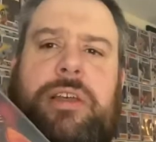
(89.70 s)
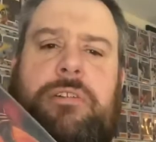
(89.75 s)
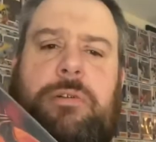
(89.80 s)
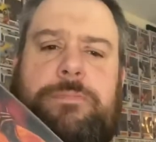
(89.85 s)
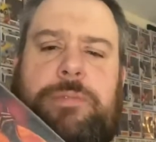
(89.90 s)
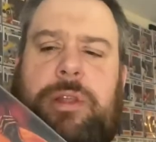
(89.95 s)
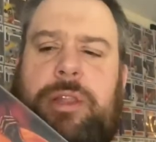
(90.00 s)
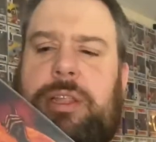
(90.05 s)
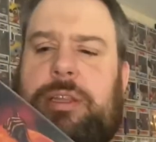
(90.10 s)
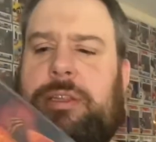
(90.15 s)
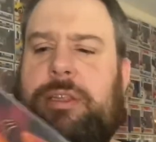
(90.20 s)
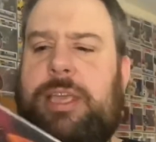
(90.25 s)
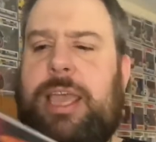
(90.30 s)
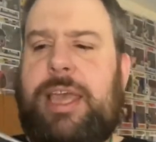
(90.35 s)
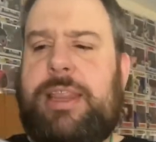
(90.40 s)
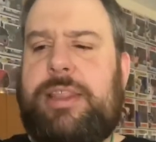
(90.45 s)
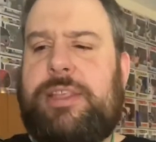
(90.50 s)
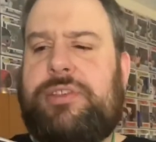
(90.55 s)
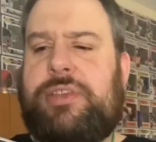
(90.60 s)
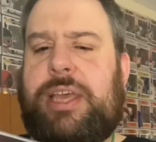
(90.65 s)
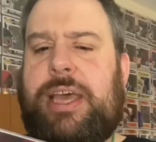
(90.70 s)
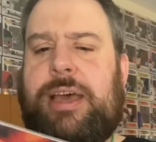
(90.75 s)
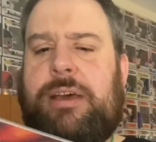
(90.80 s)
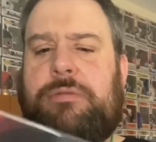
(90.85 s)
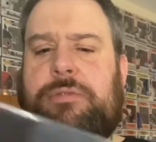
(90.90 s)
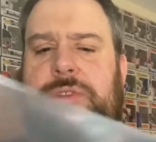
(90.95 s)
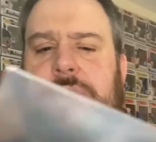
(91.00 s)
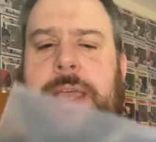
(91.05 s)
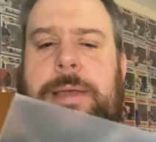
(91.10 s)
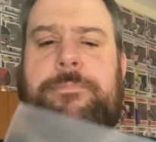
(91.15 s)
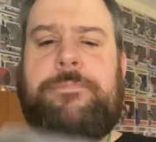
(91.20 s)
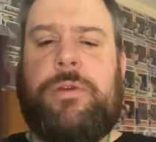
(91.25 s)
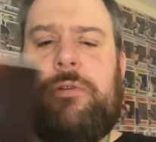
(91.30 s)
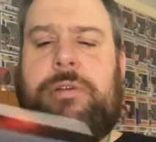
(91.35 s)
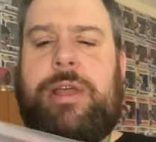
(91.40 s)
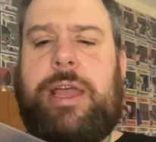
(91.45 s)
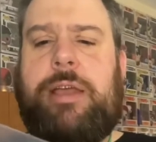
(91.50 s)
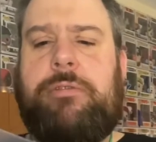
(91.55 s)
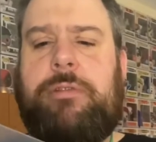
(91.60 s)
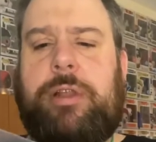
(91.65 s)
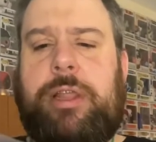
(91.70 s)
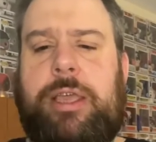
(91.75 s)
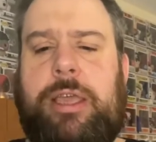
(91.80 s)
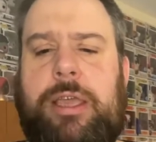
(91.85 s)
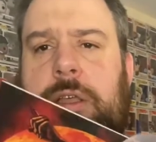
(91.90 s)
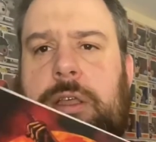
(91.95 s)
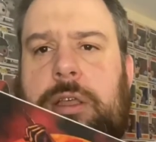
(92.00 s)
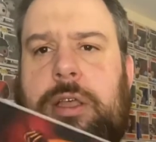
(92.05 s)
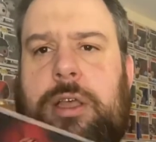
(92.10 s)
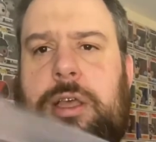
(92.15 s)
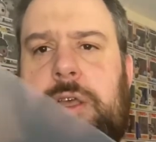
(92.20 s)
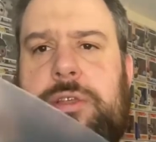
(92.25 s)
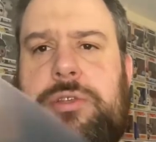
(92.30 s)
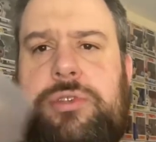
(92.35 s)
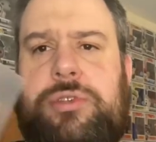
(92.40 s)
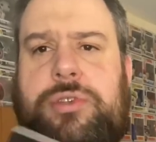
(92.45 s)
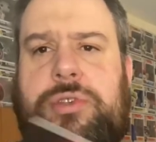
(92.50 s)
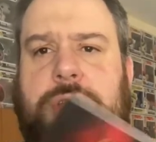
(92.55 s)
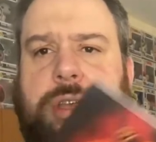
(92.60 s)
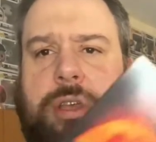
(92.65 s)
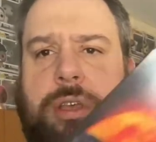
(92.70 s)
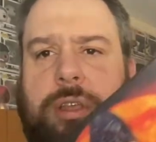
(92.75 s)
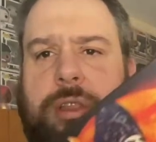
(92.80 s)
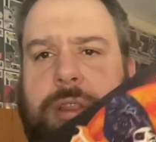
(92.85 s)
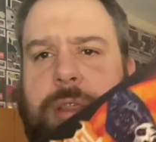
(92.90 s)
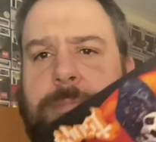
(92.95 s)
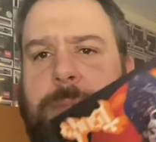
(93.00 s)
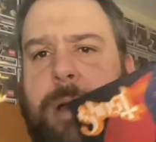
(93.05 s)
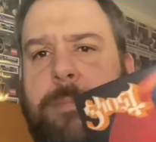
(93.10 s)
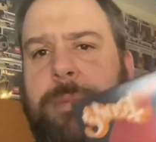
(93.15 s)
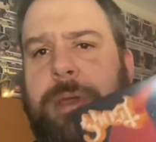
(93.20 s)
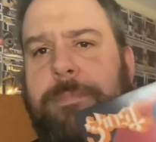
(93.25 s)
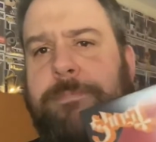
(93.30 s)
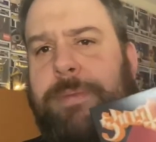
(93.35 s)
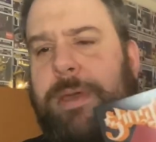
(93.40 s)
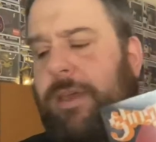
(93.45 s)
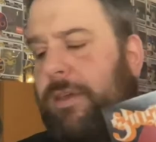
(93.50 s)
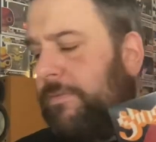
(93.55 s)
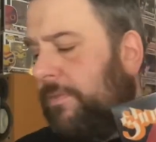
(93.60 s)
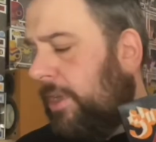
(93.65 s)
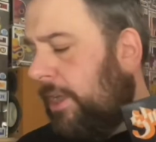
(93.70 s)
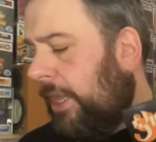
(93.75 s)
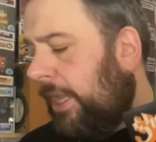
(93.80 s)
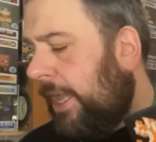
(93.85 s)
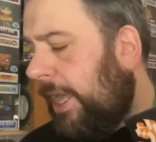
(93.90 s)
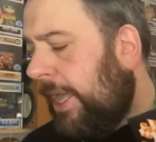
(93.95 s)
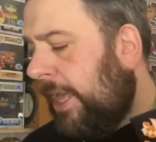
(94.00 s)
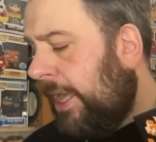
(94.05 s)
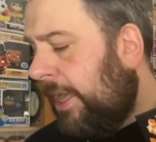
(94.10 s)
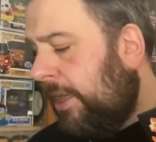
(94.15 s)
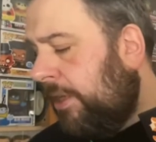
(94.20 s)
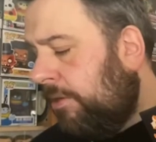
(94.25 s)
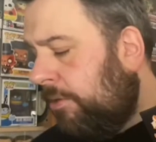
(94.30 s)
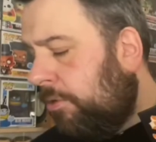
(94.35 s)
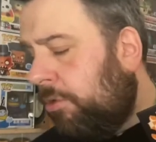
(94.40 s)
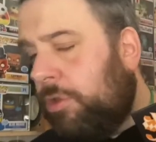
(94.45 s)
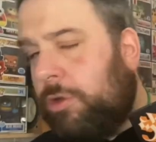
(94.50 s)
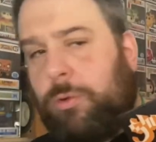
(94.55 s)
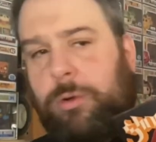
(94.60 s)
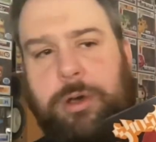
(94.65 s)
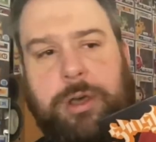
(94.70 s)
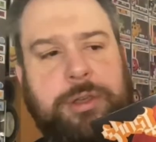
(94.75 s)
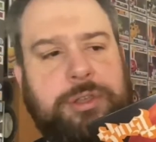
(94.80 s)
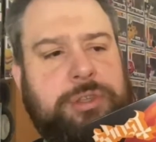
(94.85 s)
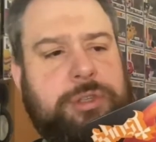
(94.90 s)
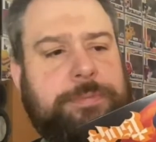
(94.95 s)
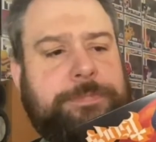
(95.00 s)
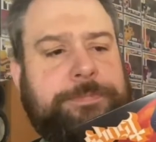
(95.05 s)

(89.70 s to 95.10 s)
I'll probably get this out temporarily as uh, there might be a bit of glare otherwise.